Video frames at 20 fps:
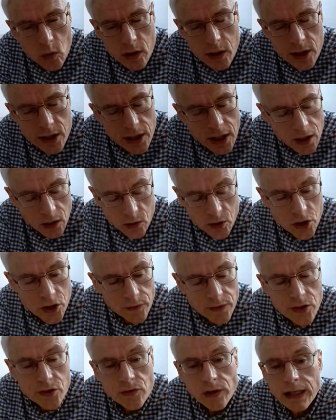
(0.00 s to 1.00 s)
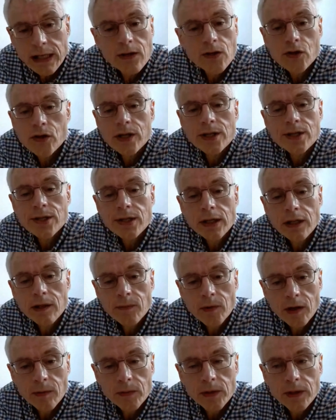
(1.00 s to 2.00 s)
word culture is really interesting at
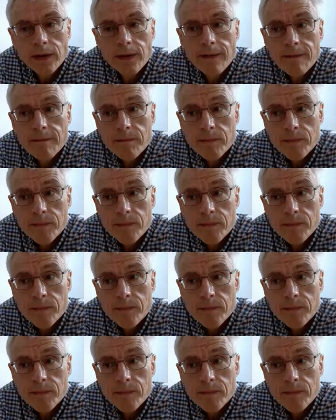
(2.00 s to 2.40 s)
the moment.